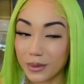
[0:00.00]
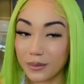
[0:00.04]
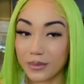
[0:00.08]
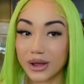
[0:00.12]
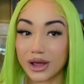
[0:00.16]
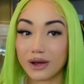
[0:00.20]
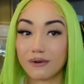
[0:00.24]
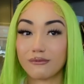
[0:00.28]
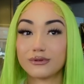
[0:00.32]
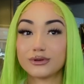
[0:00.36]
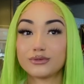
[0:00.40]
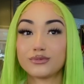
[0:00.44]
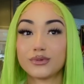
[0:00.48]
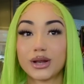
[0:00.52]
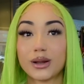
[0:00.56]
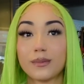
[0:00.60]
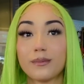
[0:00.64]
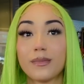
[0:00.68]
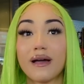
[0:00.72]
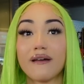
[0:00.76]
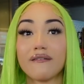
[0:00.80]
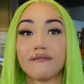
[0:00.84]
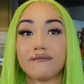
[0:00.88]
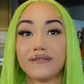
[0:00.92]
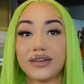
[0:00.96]
but it was one of
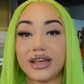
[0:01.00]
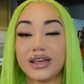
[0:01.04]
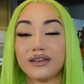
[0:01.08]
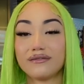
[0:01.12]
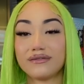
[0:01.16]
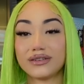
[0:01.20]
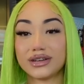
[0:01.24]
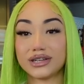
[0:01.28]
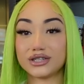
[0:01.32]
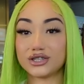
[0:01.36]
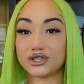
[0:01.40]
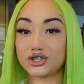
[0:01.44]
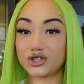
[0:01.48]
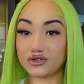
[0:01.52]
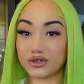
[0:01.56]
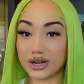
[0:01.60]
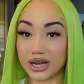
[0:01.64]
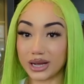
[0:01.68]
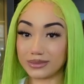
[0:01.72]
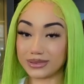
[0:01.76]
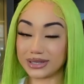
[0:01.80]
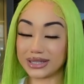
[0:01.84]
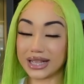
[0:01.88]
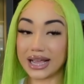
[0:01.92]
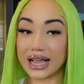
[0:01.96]
my favorite
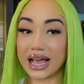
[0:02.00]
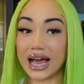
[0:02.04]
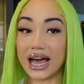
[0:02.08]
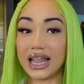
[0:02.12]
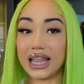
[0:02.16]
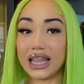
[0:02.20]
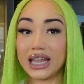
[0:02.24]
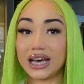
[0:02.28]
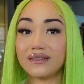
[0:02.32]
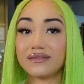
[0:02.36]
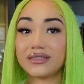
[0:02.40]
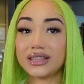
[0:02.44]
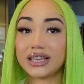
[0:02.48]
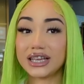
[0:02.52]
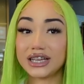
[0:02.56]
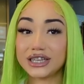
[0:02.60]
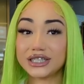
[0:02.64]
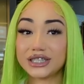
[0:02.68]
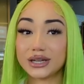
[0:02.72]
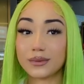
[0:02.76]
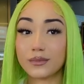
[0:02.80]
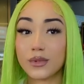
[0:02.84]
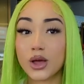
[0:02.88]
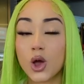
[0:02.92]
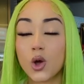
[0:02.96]
trips. Like, I loved
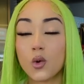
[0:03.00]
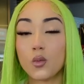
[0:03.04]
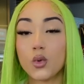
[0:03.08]
Egypt.